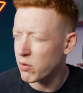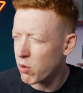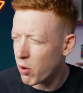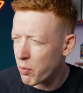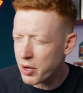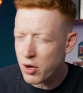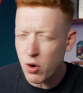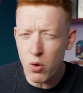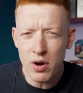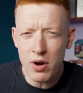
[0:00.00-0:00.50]
Were
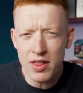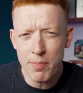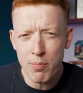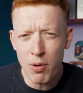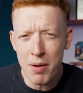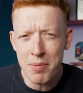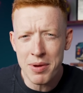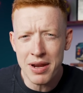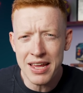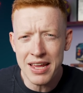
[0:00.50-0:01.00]
we calling the
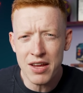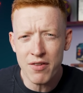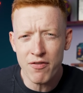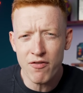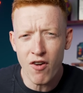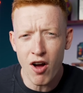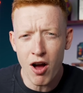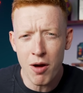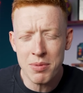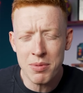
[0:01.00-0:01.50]
Premier League a
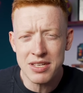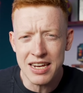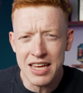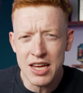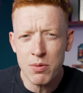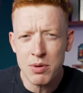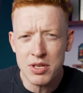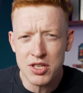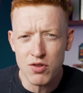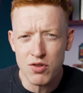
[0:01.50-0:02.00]
farmer's
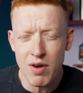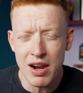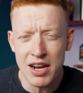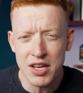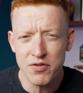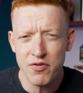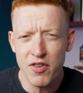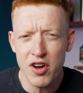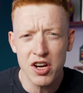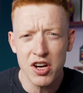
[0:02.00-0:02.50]
league when Sir Alex
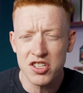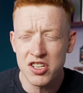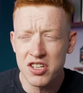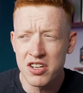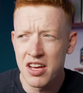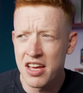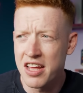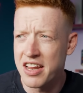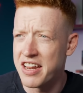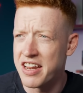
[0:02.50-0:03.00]

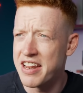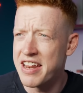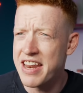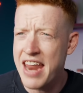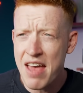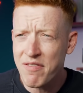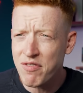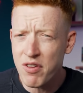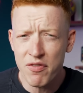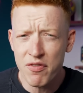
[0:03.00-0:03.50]
Ferguson
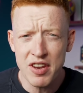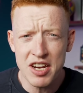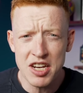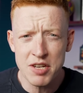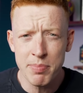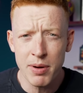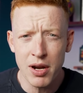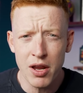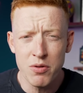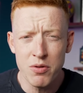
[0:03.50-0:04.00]
never
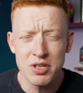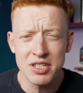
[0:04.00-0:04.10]
finished below